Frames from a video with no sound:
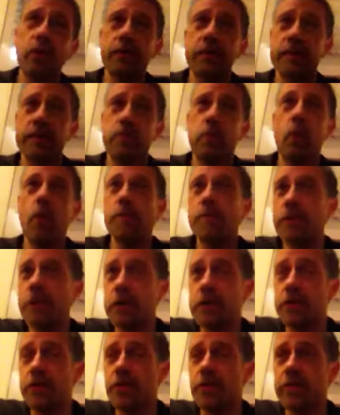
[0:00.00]
this, one
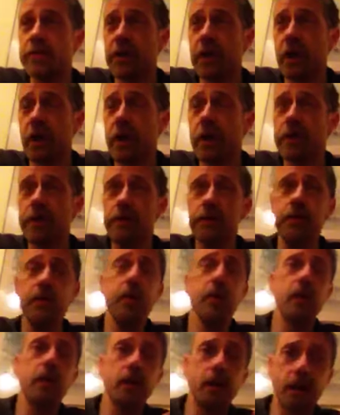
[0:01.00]
person will die.
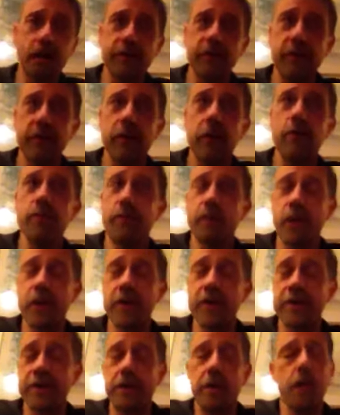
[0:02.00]
If I don't pull
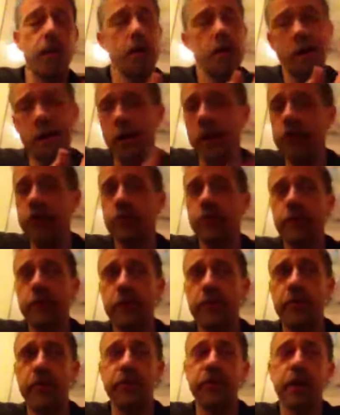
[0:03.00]
it, 100
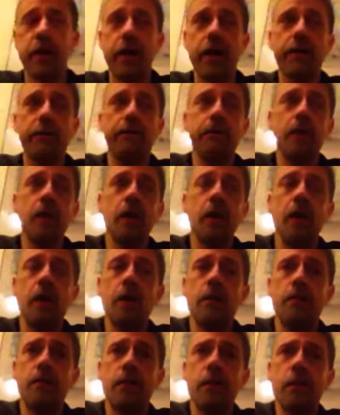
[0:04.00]
people will die.
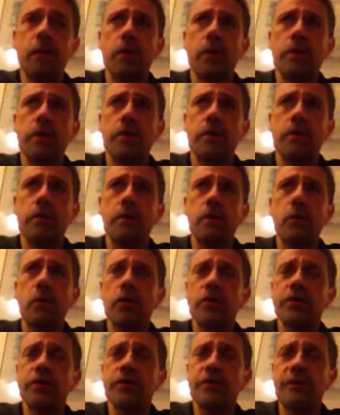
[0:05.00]
But there are
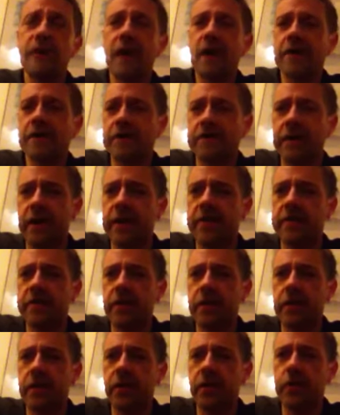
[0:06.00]
lots of factors outside
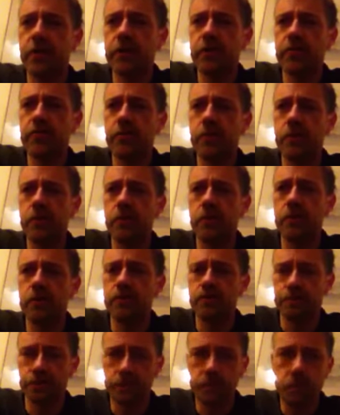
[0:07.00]
of your control.
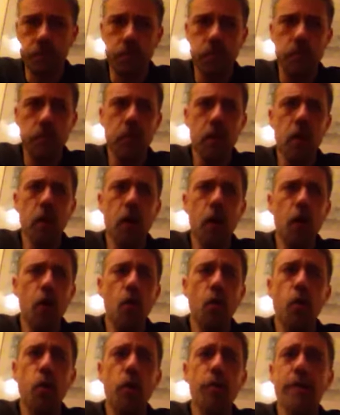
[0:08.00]

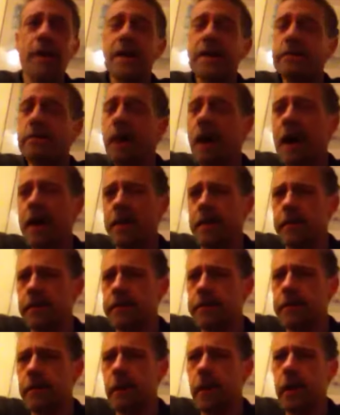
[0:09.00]
What about the man?
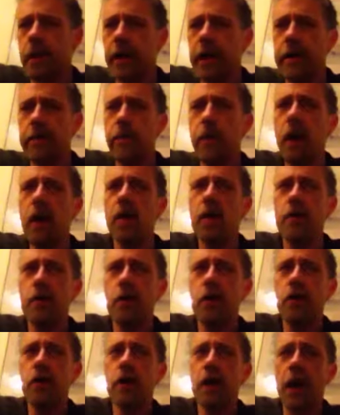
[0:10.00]
He might
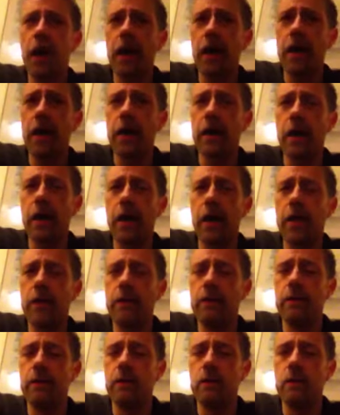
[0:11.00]
look like
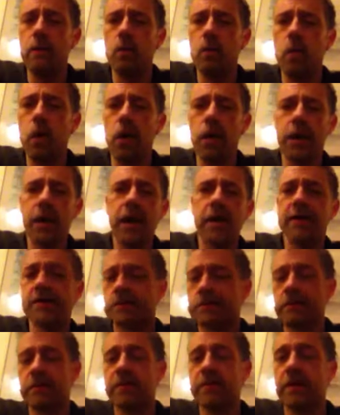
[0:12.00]
what I guess
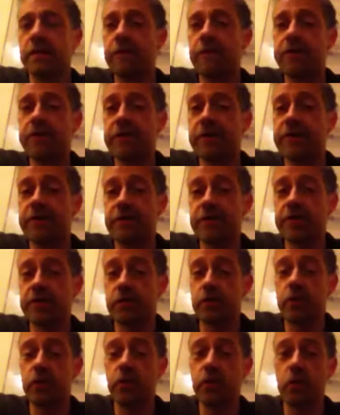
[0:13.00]
San Franciscans
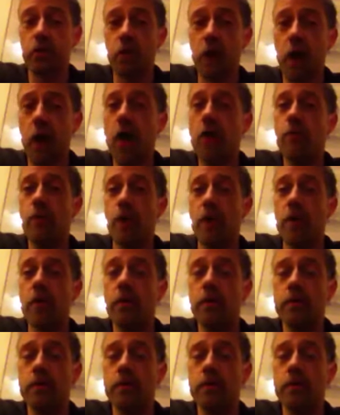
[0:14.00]
would call a hobo,